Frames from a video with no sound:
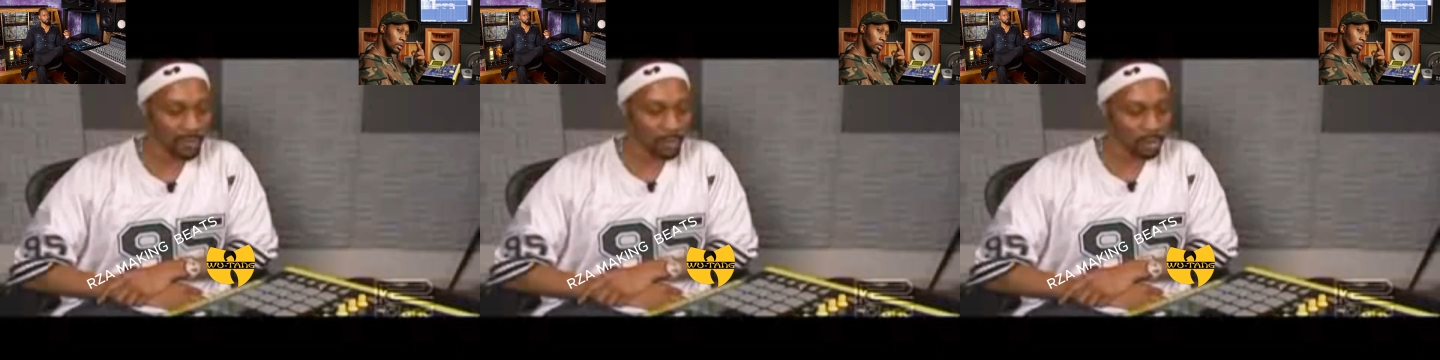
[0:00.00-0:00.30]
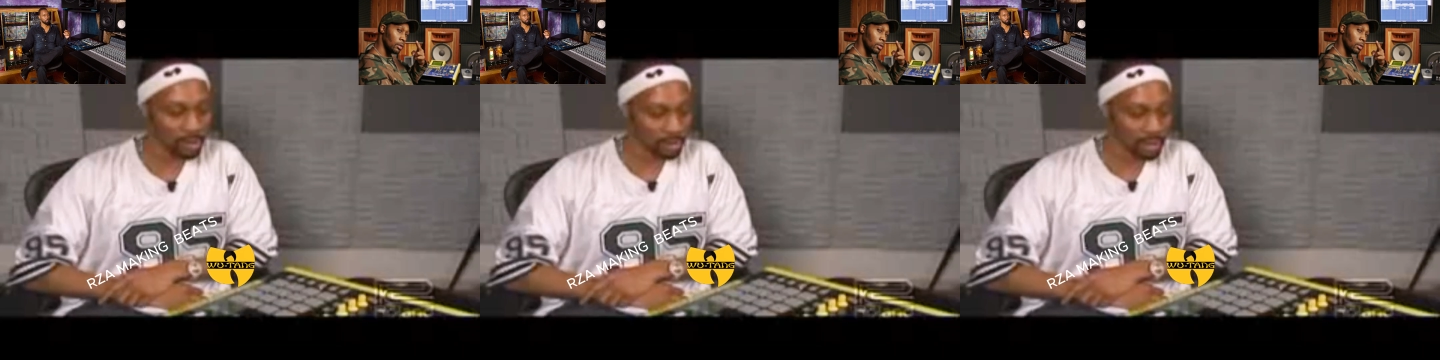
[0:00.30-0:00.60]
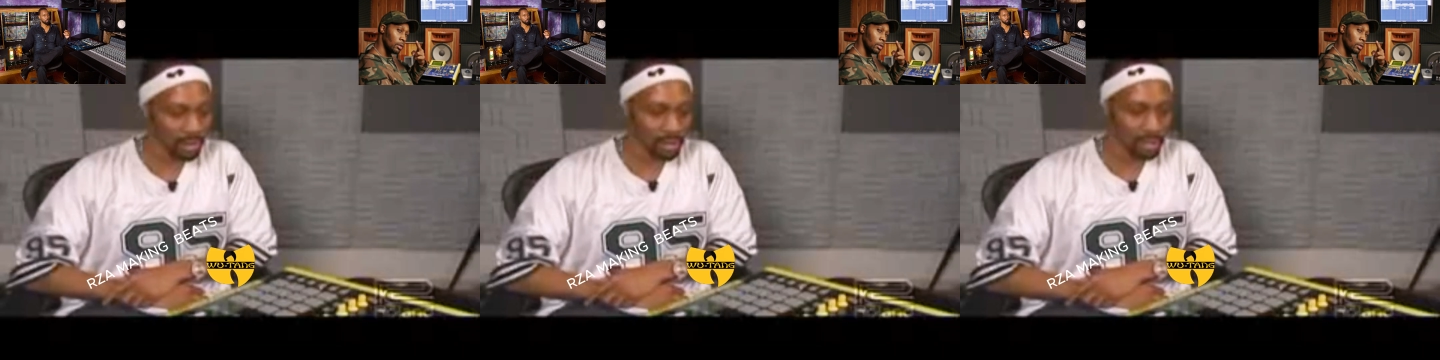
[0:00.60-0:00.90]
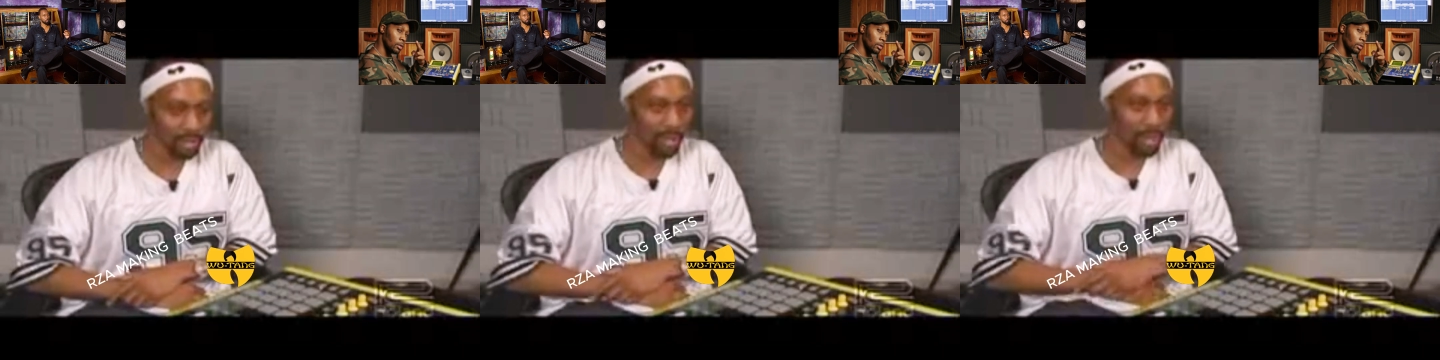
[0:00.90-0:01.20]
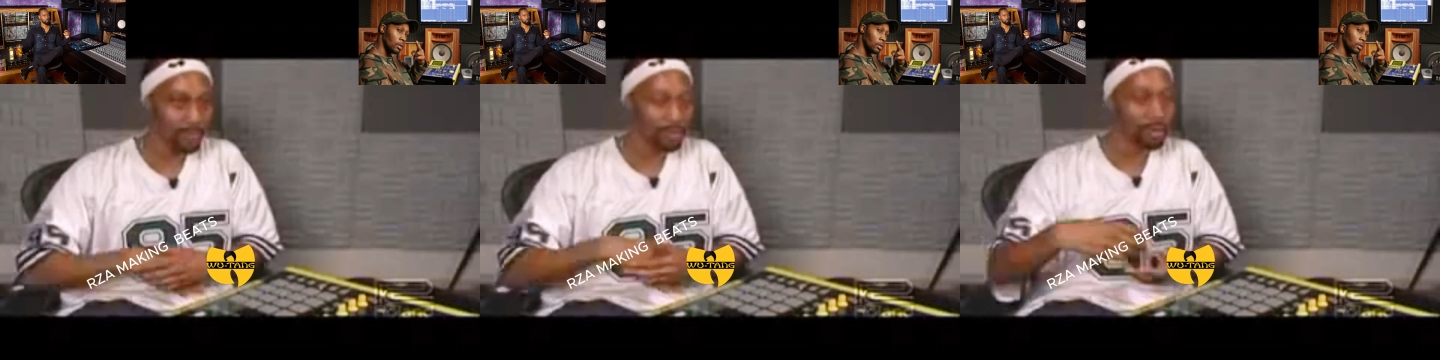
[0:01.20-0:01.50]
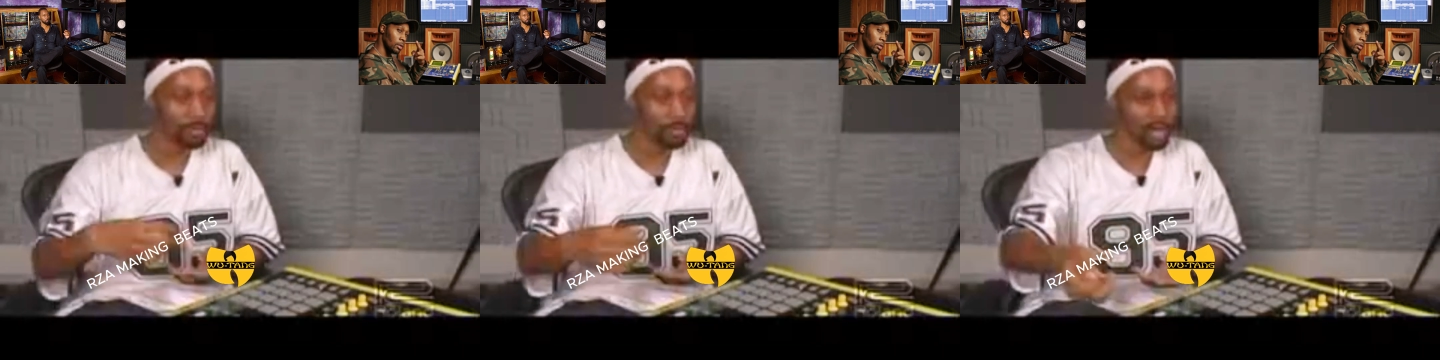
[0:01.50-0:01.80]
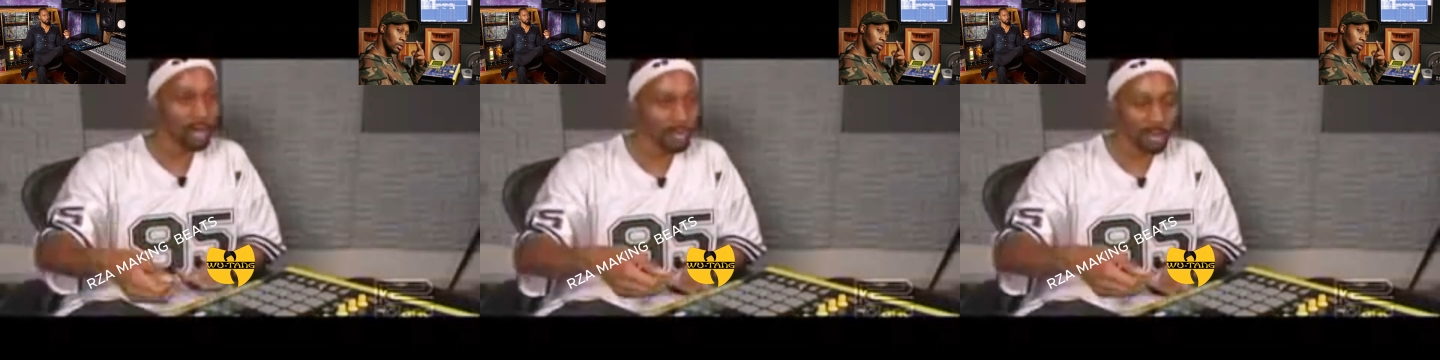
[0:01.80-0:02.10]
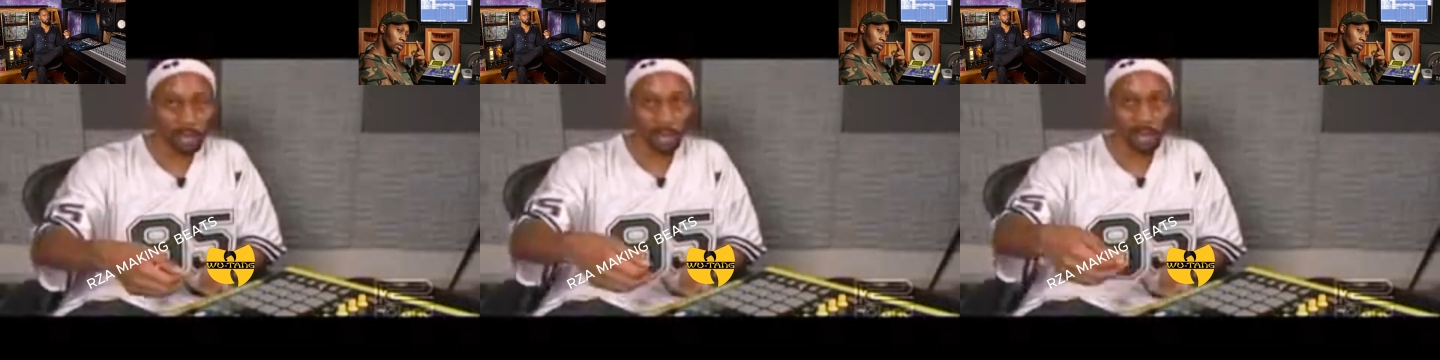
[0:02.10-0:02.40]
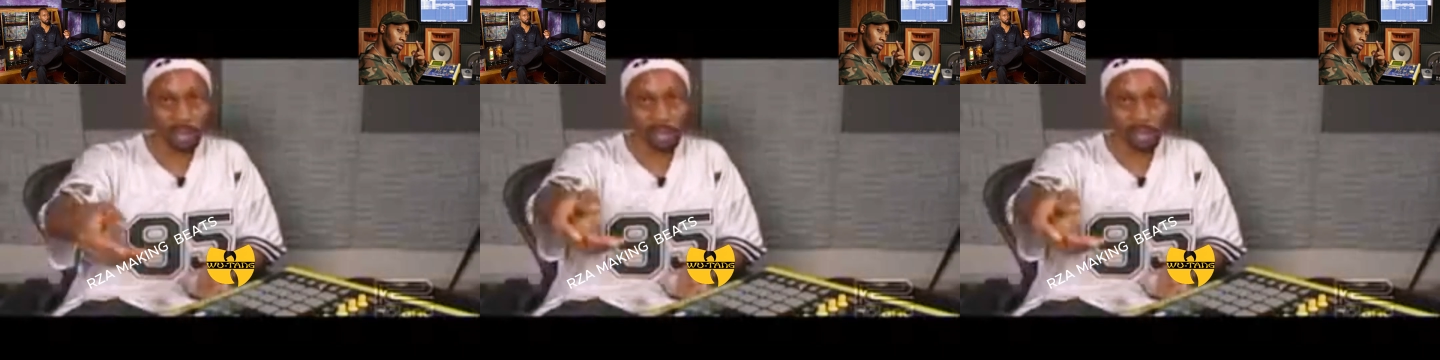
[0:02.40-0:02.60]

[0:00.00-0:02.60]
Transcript: If you're on stage, you can plug up your